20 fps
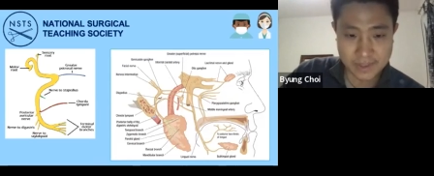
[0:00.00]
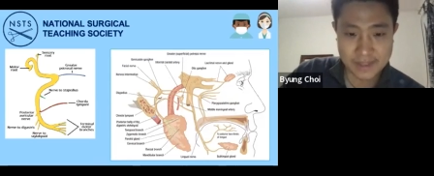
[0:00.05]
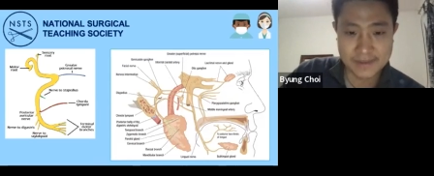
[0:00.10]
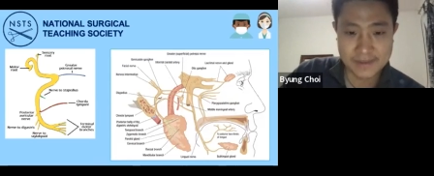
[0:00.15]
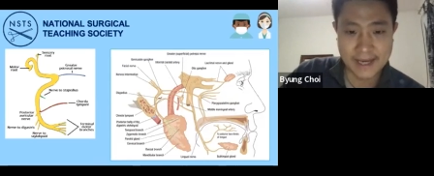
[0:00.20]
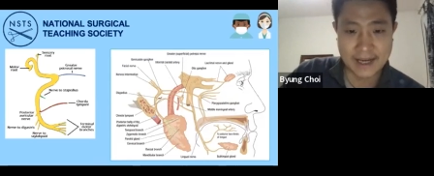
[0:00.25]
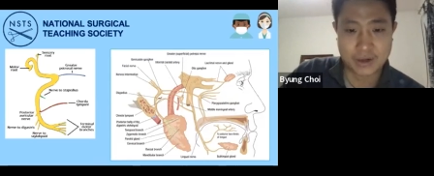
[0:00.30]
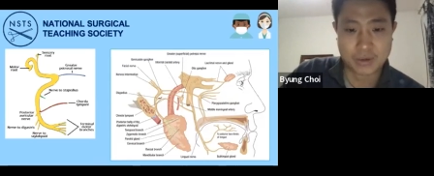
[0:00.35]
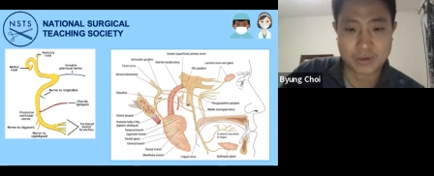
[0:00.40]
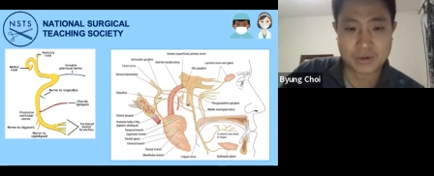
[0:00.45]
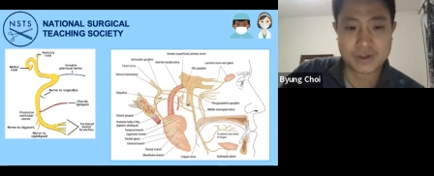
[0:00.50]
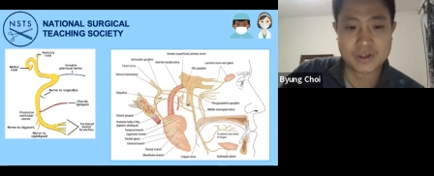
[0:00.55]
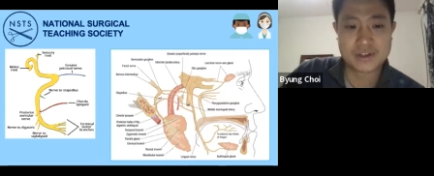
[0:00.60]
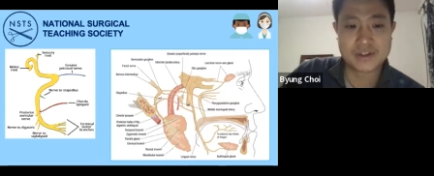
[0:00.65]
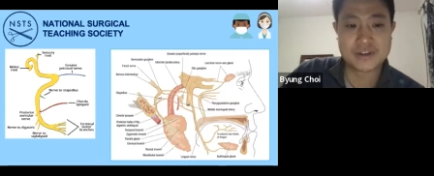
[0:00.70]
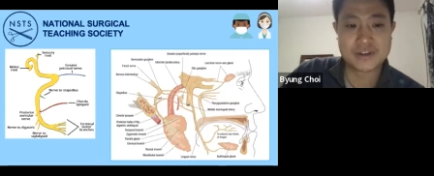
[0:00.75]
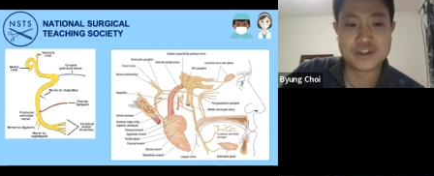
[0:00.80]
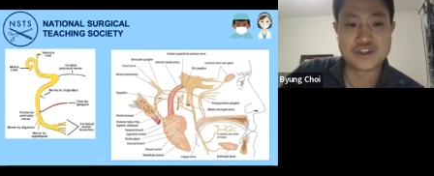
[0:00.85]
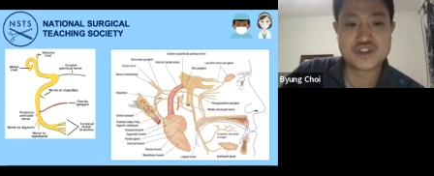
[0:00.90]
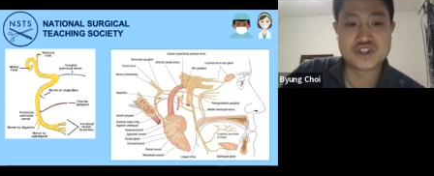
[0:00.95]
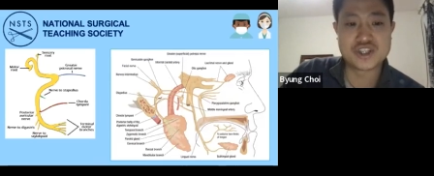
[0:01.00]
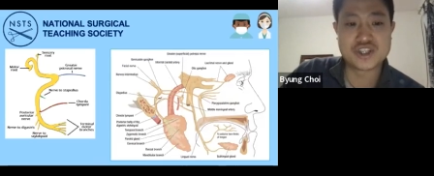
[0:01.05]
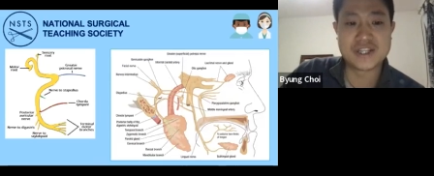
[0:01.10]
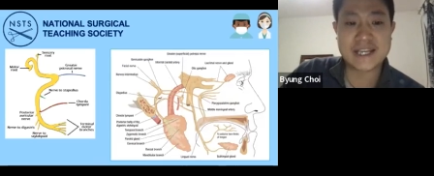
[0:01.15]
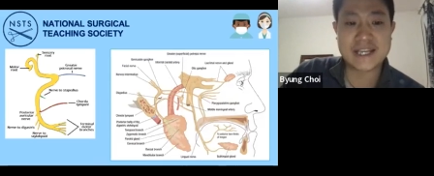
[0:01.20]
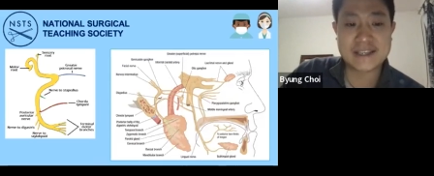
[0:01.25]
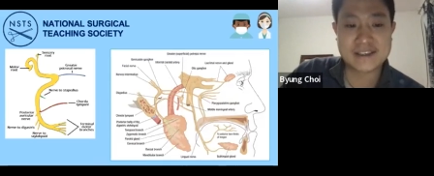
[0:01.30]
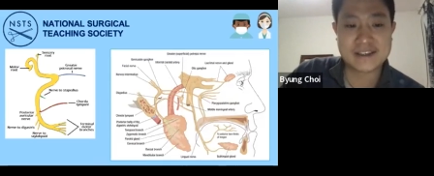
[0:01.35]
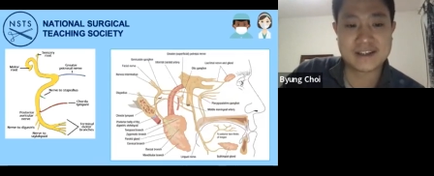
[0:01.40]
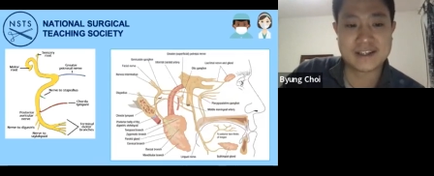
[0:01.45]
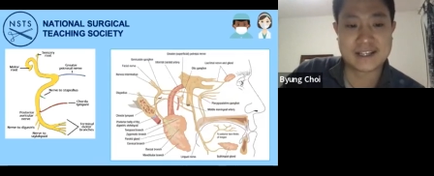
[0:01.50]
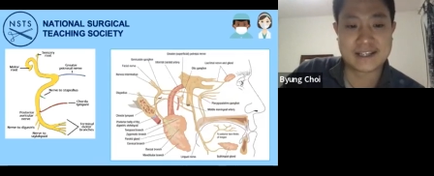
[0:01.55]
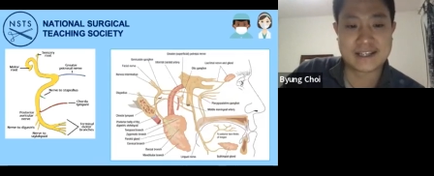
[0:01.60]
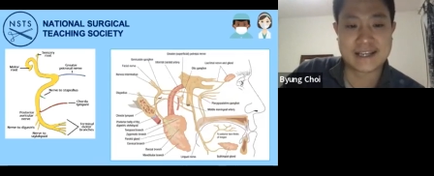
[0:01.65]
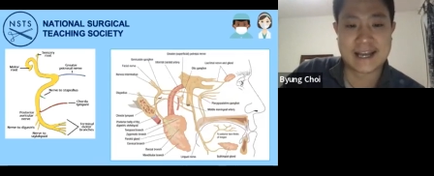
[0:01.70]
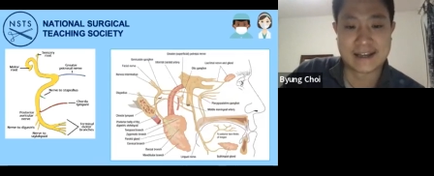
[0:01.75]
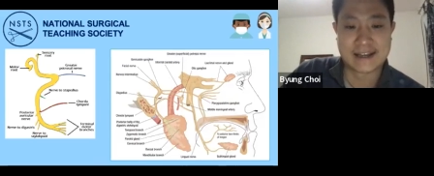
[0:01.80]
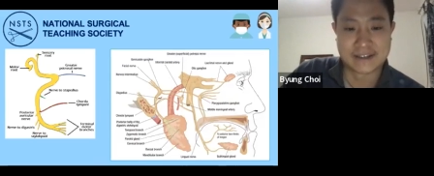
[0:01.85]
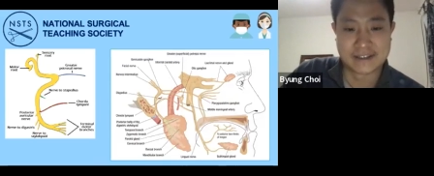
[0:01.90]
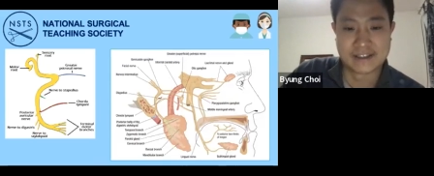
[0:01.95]
Now, the geniculate
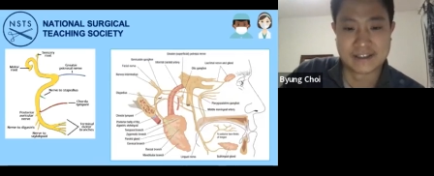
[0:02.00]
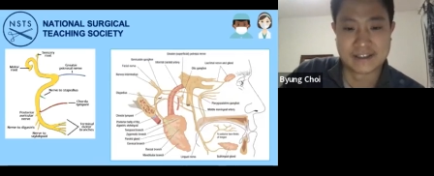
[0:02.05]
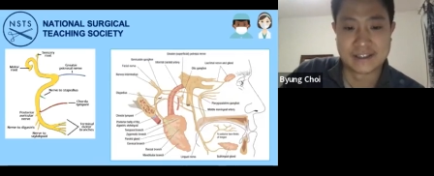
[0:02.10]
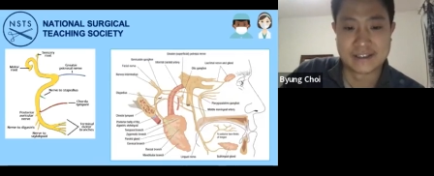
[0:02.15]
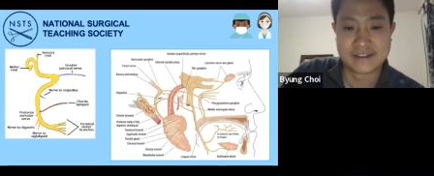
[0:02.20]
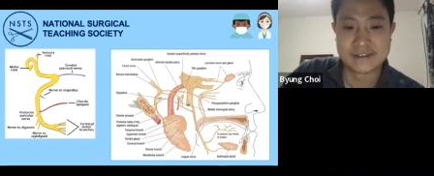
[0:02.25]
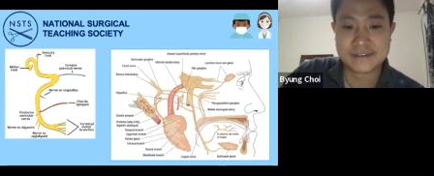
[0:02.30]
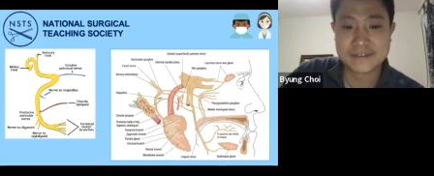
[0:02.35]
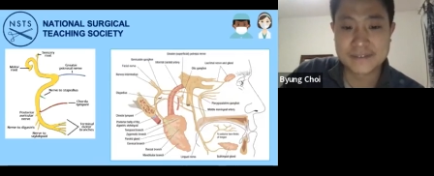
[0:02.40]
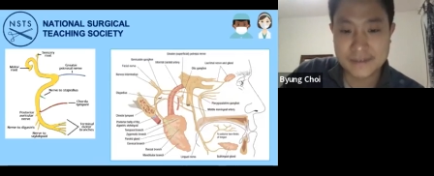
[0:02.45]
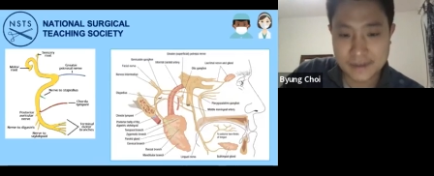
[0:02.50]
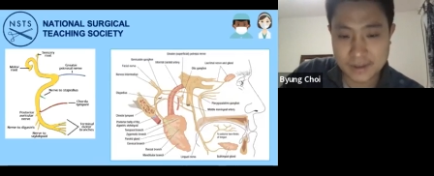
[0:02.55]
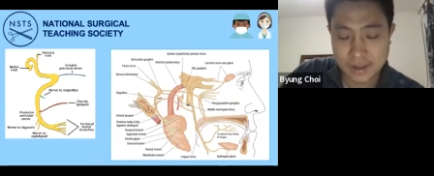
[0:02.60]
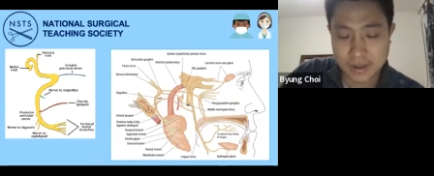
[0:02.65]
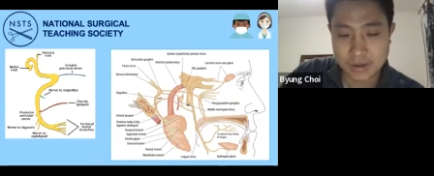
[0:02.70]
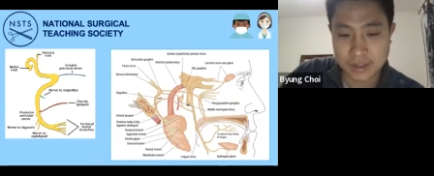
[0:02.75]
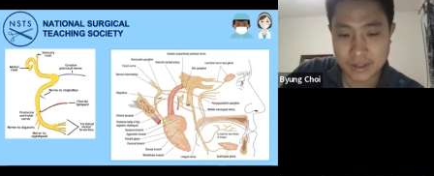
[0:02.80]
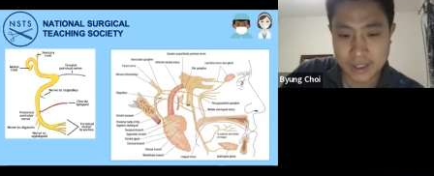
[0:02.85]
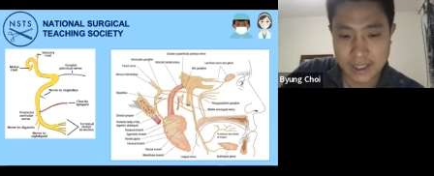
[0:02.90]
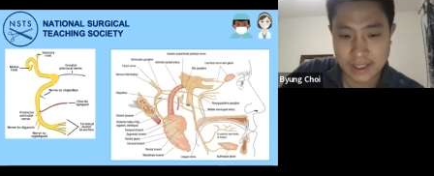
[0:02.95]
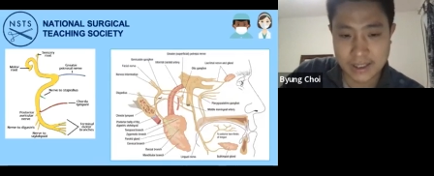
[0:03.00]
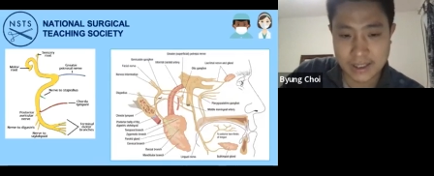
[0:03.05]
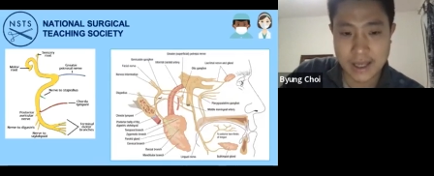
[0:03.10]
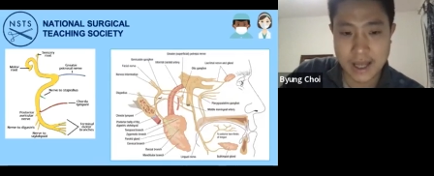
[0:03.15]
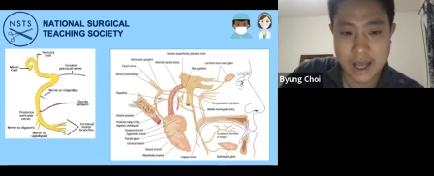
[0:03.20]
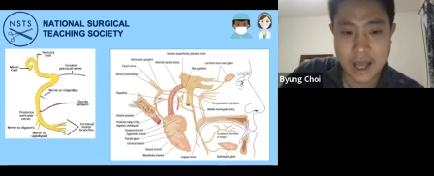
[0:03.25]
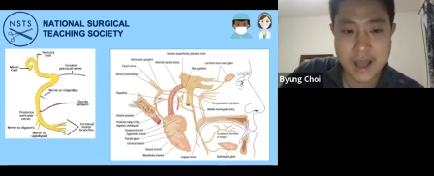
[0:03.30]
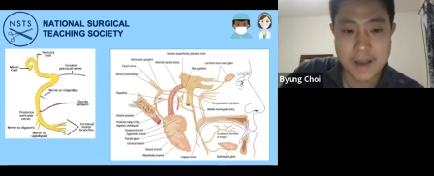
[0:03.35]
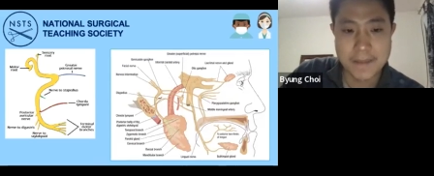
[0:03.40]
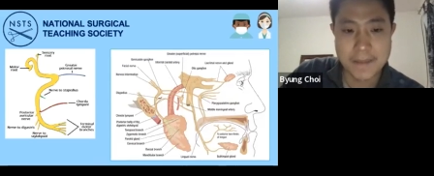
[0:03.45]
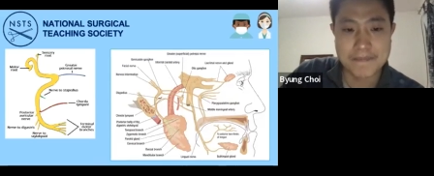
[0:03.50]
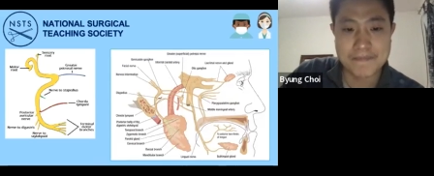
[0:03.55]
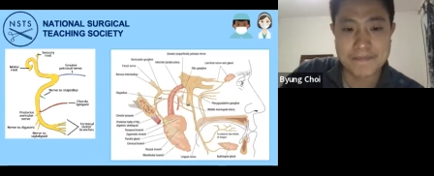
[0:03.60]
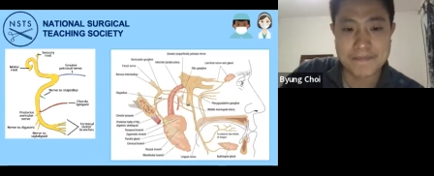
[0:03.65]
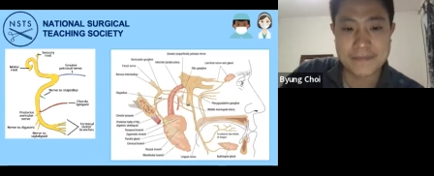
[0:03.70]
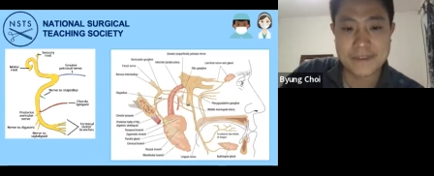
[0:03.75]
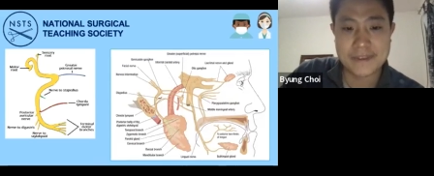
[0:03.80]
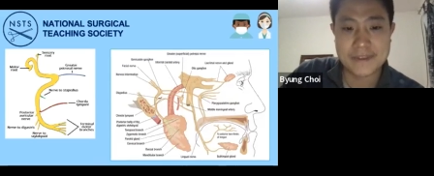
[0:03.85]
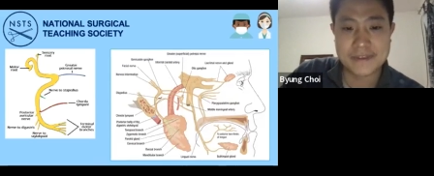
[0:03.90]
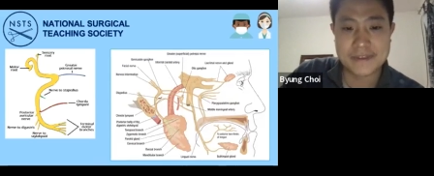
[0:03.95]
ganglion, okay,
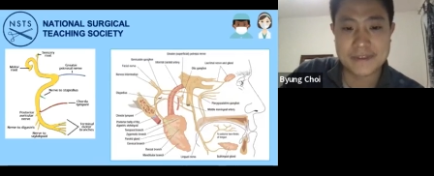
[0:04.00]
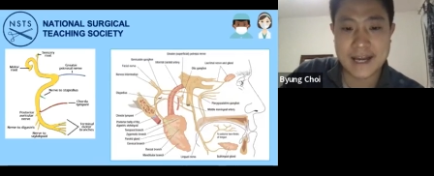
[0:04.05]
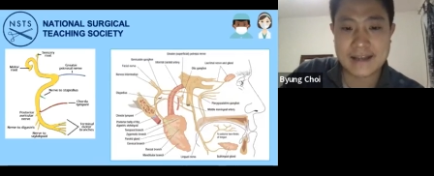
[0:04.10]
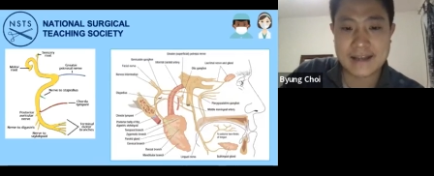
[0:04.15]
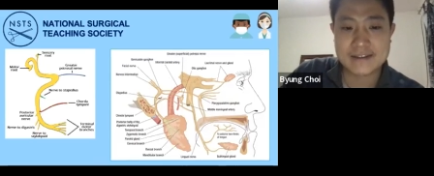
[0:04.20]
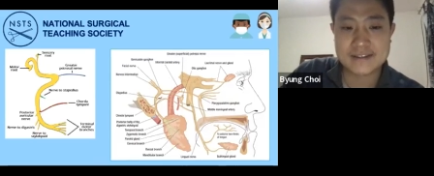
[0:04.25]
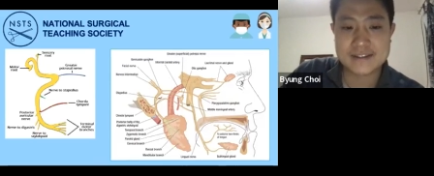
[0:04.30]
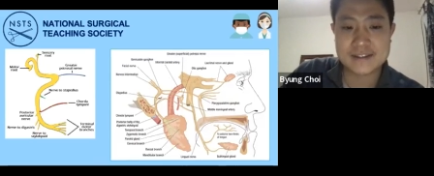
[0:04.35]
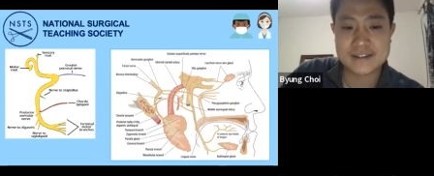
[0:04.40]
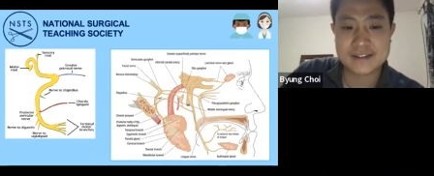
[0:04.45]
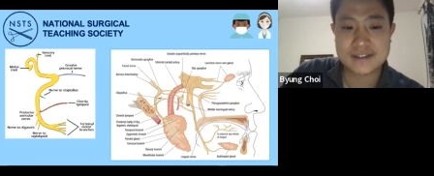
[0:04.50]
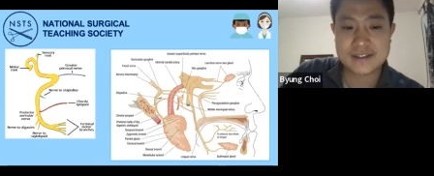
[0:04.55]
that